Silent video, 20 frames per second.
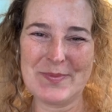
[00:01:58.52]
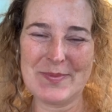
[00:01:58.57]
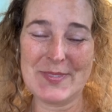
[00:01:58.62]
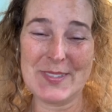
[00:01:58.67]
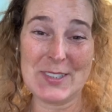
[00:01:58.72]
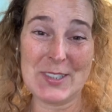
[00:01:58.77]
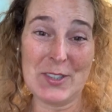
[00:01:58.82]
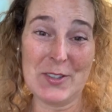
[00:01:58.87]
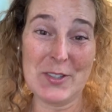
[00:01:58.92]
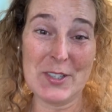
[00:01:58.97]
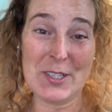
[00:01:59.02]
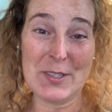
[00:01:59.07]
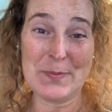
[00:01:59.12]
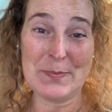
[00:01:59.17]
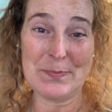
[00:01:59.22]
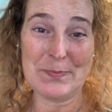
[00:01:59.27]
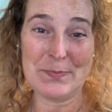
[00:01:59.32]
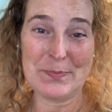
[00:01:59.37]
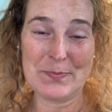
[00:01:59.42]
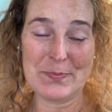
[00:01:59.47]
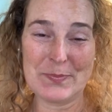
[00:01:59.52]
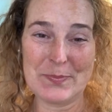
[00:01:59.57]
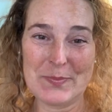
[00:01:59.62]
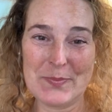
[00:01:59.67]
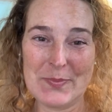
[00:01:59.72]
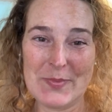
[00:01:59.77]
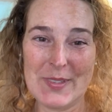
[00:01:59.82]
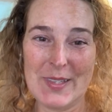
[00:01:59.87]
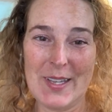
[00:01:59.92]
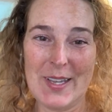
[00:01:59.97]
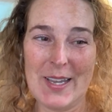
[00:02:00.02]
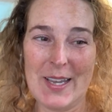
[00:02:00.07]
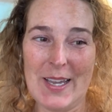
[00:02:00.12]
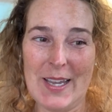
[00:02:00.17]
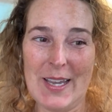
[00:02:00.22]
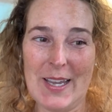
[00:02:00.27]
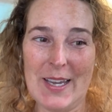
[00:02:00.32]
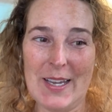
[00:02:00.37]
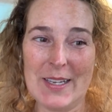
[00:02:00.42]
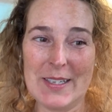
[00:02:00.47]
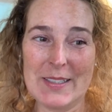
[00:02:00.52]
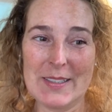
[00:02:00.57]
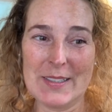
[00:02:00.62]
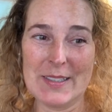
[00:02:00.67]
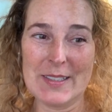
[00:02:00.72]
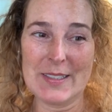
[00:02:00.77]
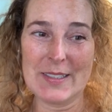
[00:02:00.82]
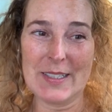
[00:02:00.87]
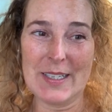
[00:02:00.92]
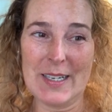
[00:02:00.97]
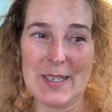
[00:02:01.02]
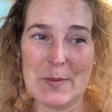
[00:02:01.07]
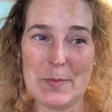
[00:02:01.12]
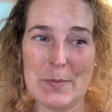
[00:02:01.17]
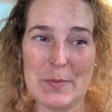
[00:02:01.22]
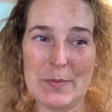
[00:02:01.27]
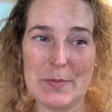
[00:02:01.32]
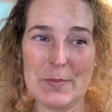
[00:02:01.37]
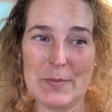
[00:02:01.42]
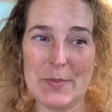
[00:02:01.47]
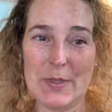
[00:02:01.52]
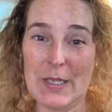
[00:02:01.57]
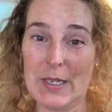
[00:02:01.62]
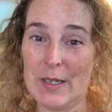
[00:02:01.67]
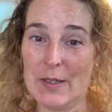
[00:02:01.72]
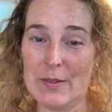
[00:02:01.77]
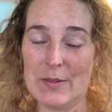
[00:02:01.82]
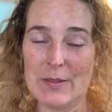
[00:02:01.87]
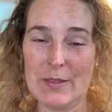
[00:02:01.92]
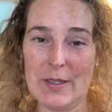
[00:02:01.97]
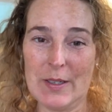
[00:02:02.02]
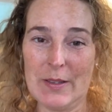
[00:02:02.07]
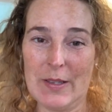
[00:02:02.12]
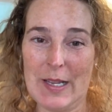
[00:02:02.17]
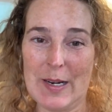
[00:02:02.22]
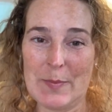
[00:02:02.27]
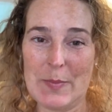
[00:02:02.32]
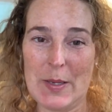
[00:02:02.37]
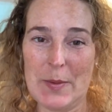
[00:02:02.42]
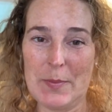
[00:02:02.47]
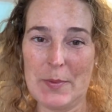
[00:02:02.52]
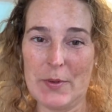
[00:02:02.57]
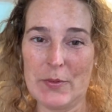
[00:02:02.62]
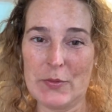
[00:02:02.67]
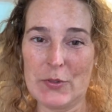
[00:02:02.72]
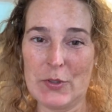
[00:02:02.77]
it's all good. And a lot of people have